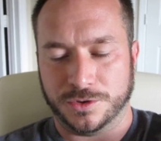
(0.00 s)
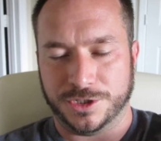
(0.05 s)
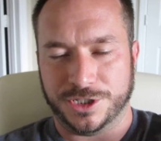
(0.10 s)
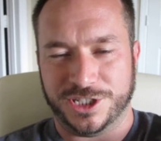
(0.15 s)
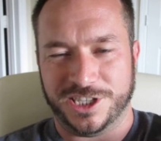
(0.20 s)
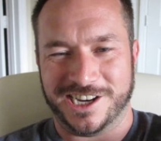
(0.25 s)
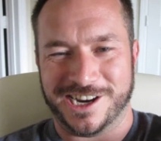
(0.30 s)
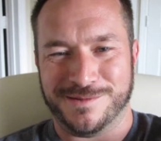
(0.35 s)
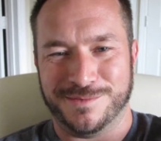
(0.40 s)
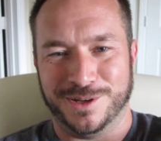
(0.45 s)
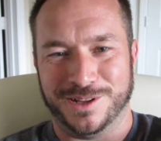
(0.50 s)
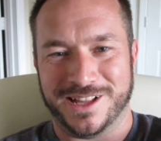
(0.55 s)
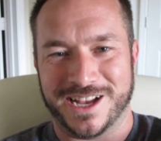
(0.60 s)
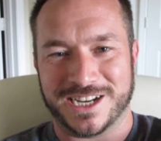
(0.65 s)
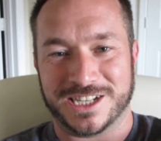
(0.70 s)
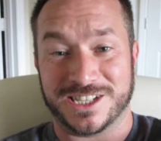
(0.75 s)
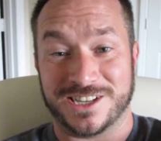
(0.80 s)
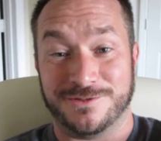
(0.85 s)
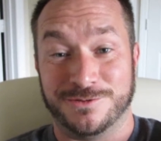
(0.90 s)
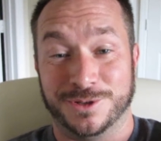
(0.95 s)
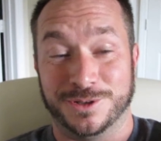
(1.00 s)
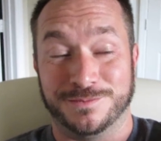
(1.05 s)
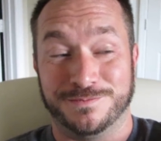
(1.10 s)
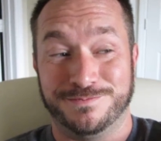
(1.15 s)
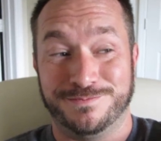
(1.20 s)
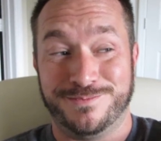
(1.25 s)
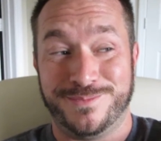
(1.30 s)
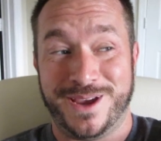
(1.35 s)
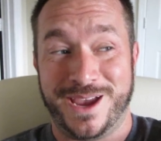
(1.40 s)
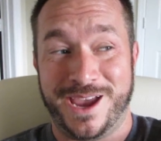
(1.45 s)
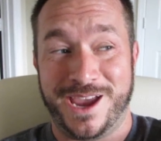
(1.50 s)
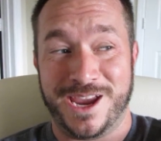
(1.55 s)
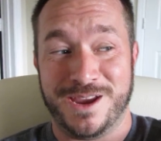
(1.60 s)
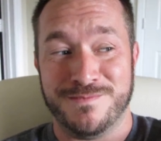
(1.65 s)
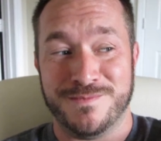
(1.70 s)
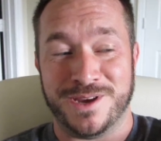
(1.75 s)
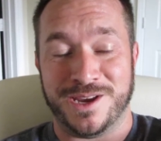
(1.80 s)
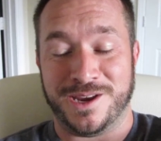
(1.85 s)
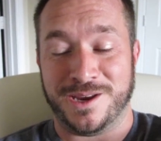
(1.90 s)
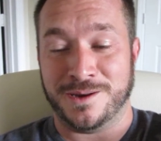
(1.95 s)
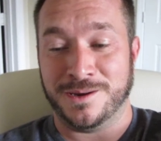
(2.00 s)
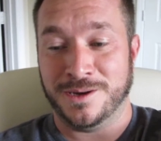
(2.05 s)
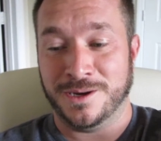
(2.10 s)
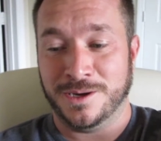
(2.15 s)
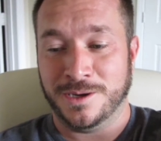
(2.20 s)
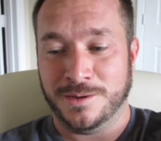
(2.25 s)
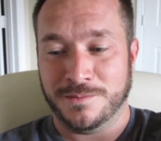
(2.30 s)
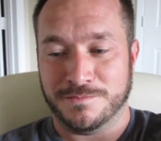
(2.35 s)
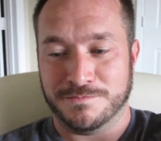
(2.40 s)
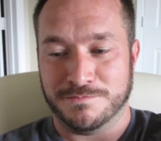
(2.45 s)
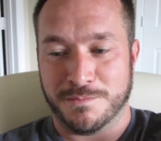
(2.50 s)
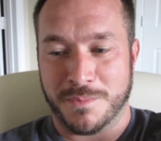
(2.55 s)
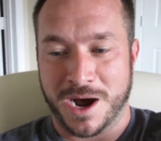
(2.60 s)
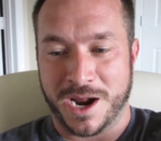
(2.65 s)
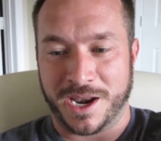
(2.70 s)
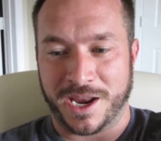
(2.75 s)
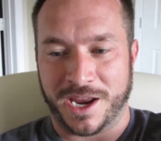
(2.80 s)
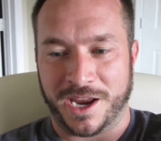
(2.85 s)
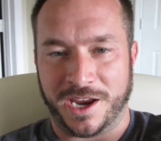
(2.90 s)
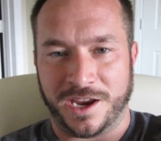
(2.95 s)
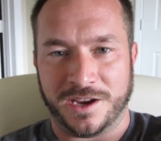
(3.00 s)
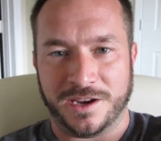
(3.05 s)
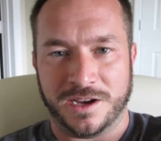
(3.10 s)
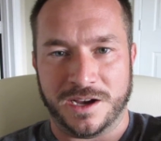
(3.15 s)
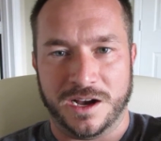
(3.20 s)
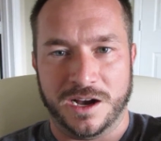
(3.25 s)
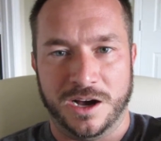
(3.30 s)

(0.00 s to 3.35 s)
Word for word: GI Bill actually will pay me money